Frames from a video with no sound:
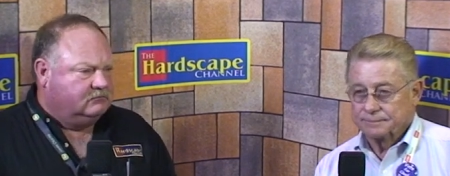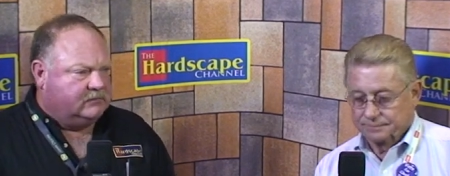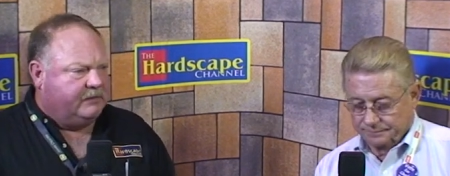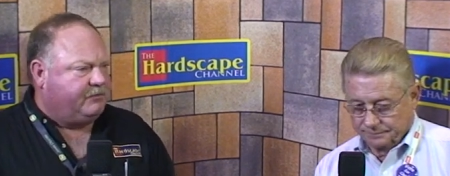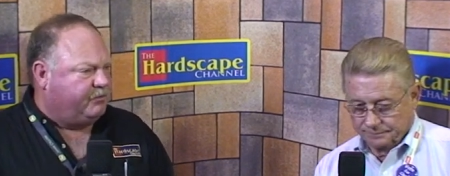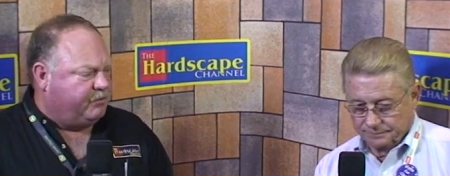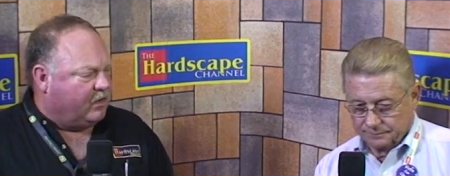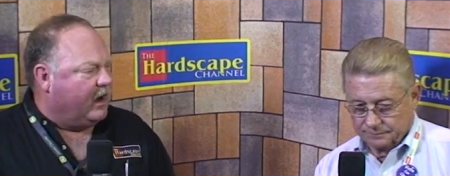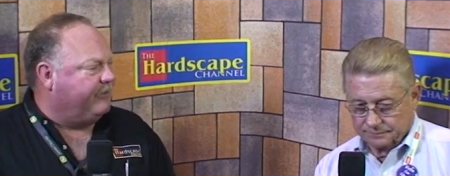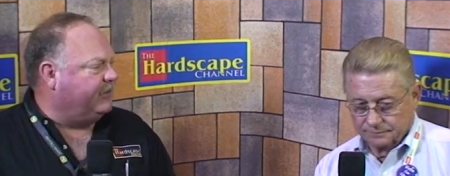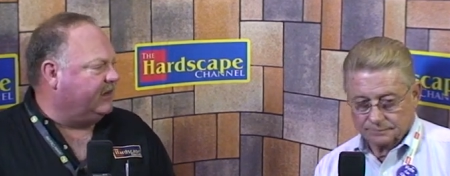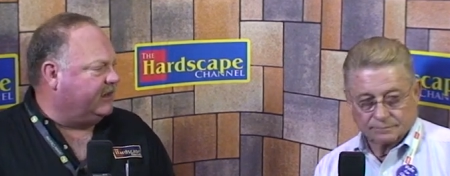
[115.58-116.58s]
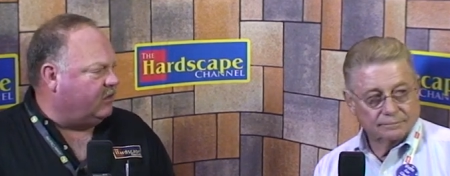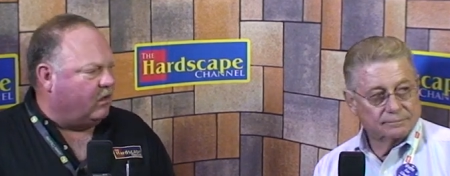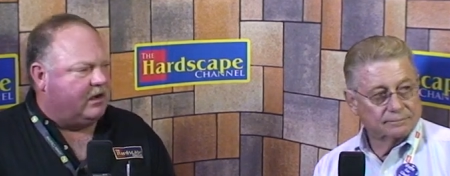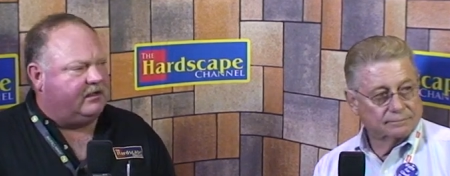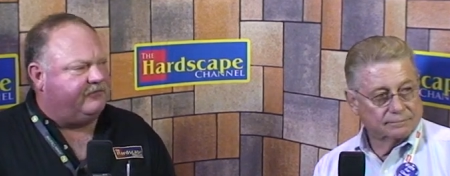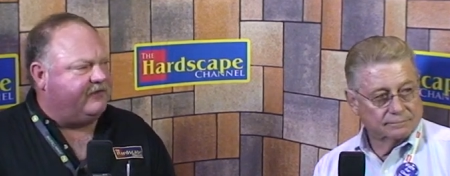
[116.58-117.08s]
Speaker 1: a properly
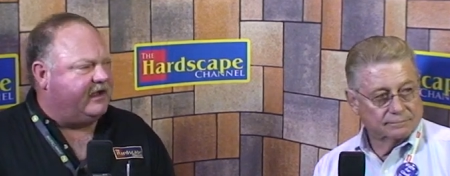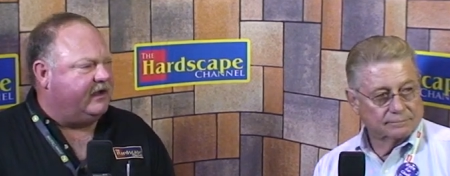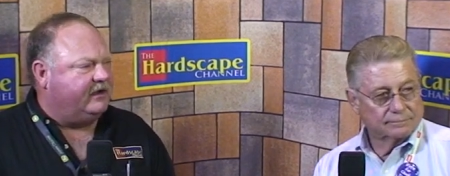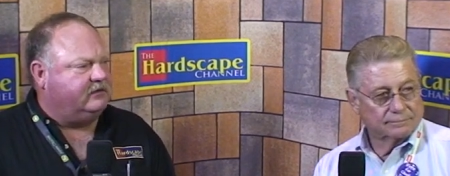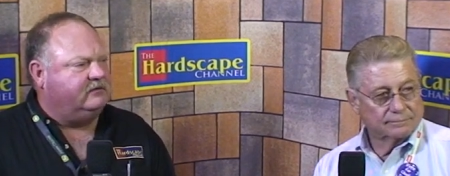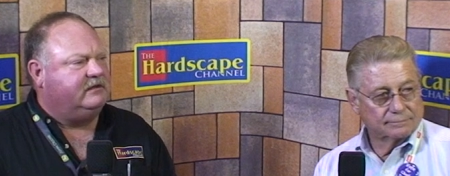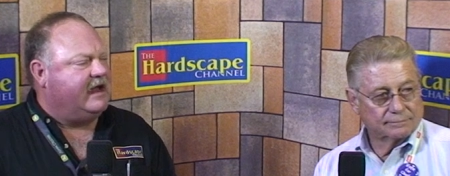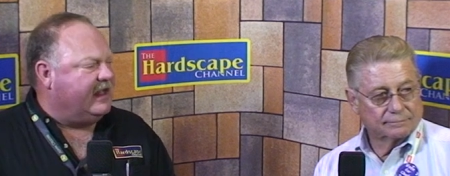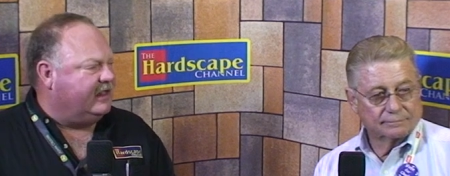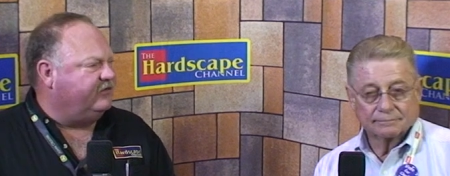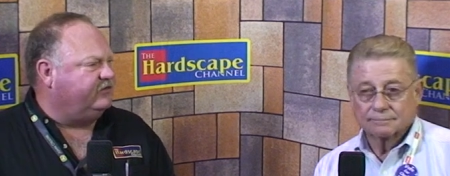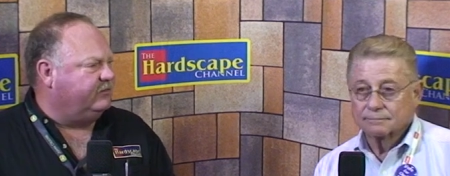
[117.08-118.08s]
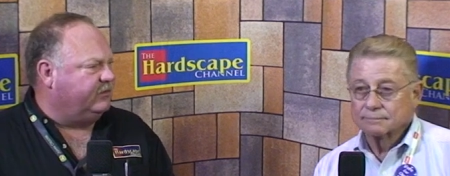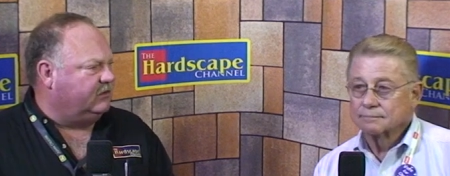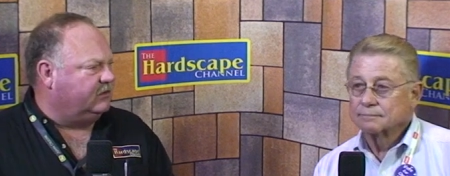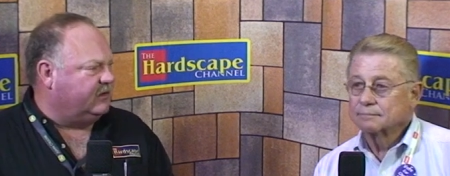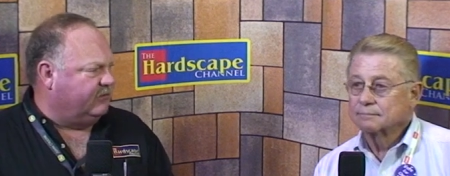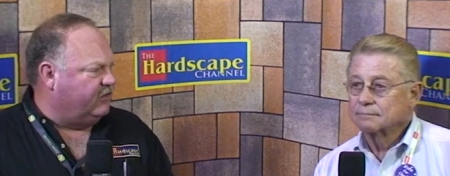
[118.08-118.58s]
qualified,
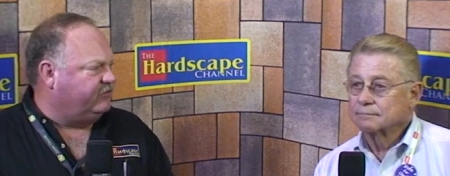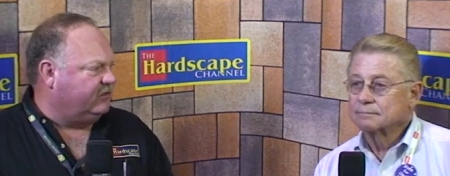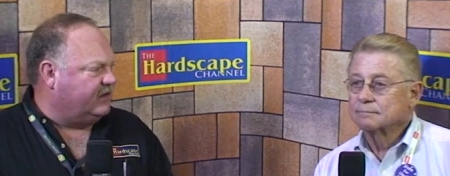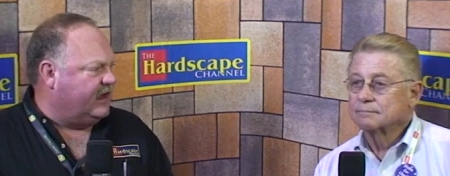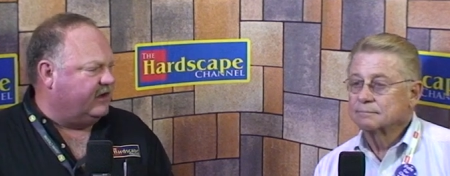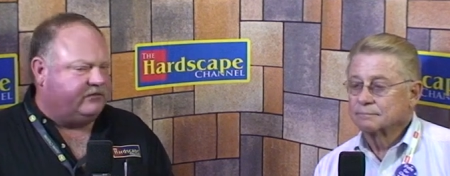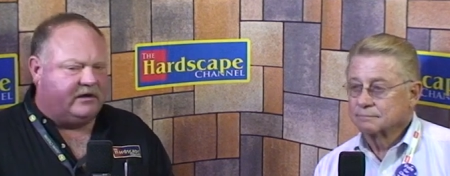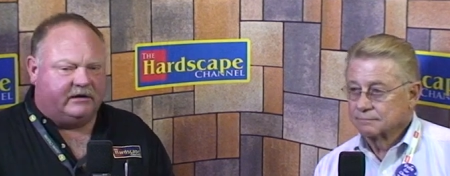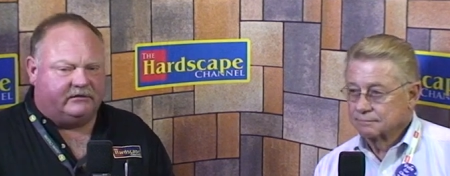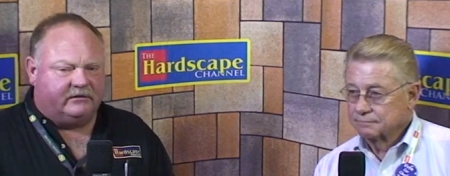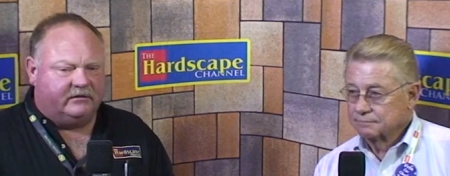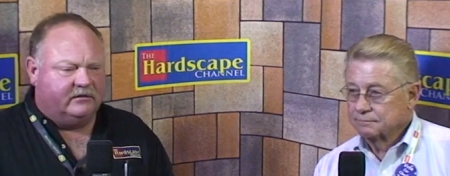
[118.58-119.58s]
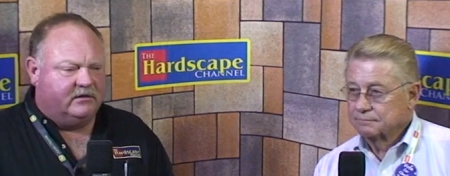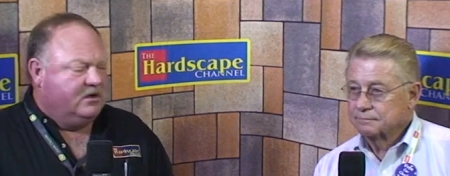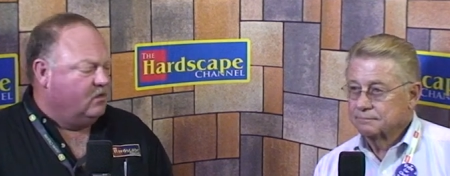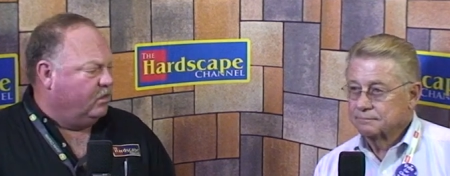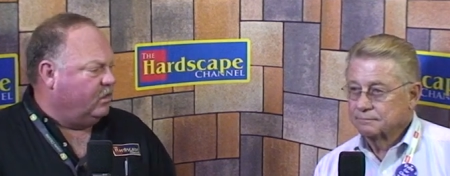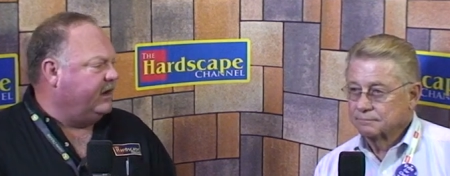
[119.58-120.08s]
knowledgeable commercial contractor.
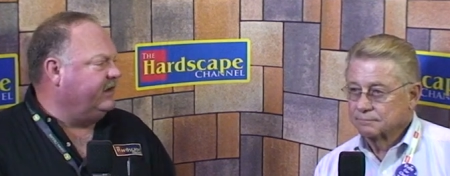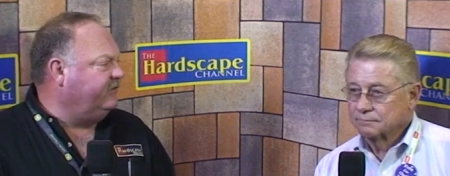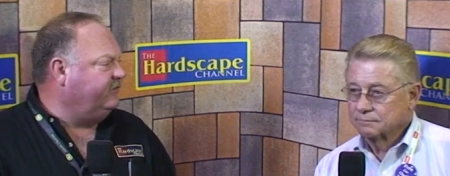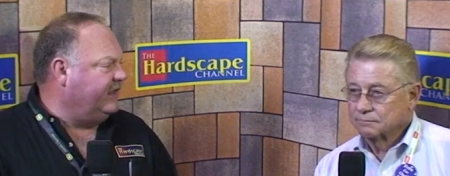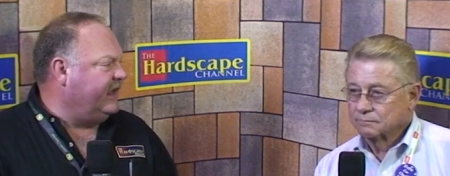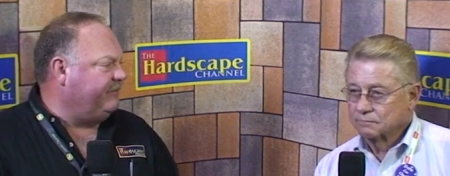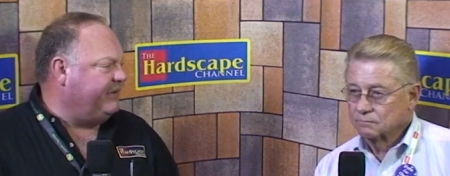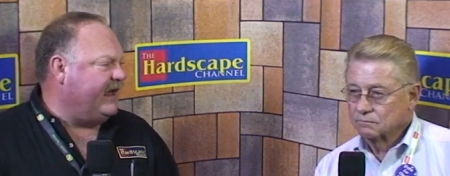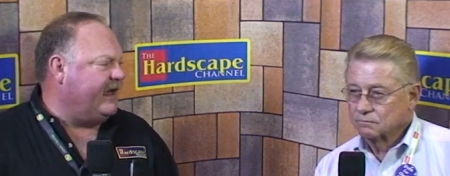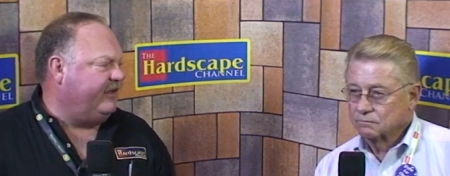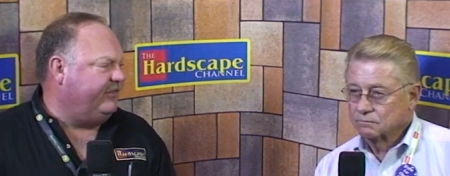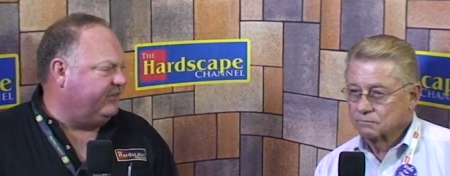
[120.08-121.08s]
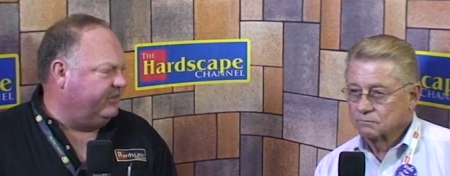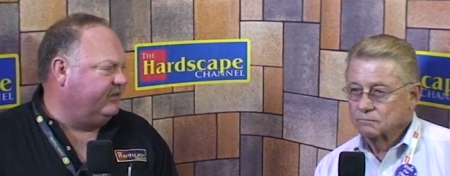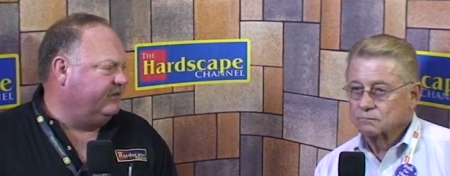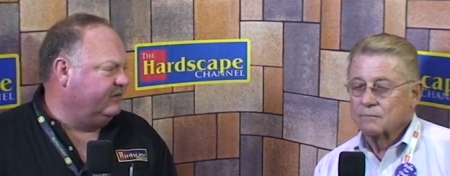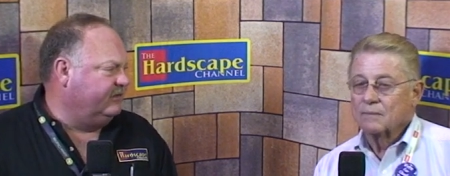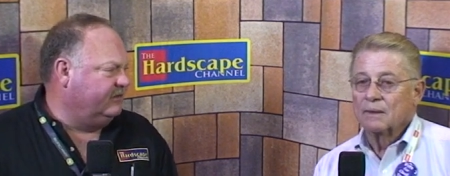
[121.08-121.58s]
What is that path?
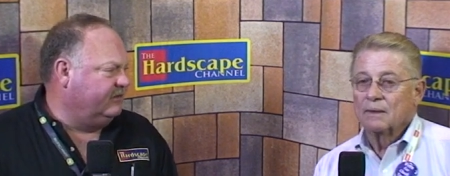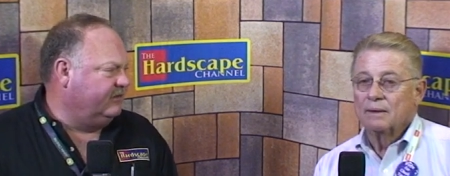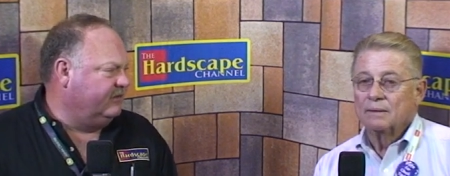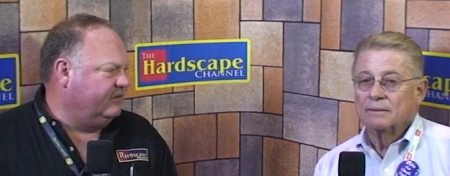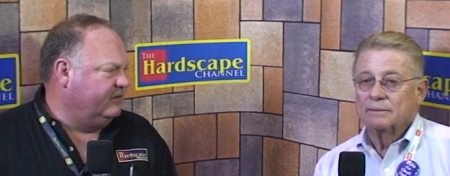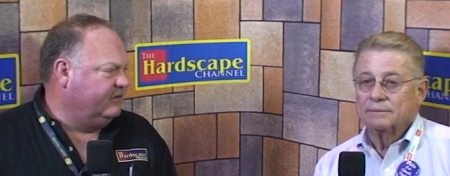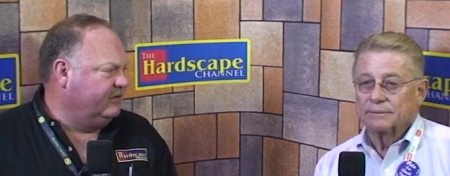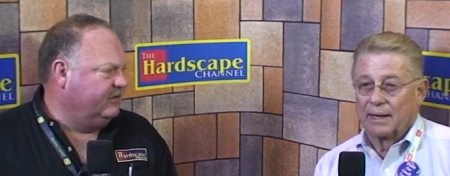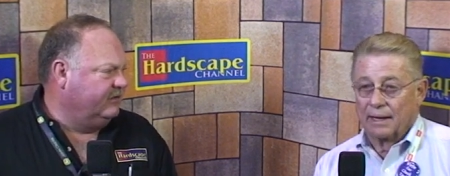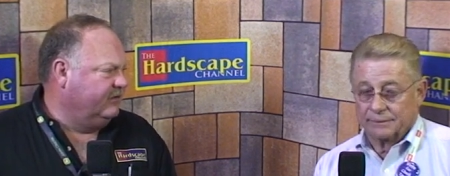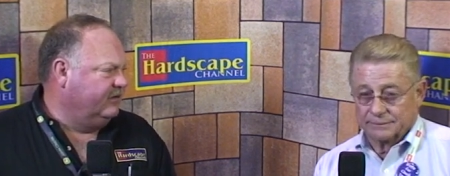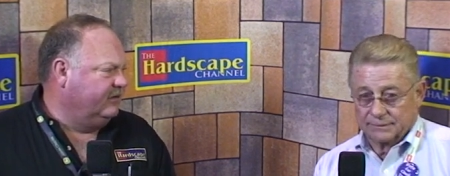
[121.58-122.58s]
Well,